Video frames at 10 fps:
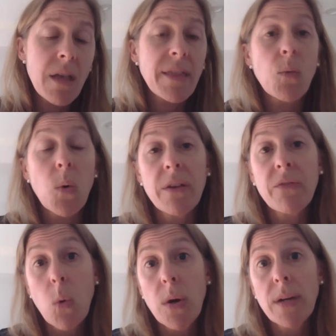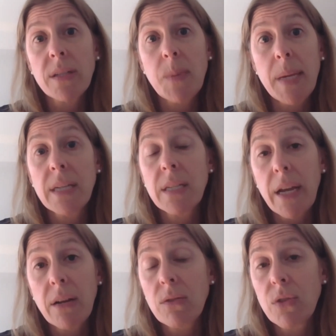They would, of course, be
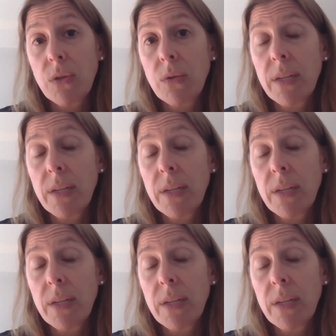entitled to,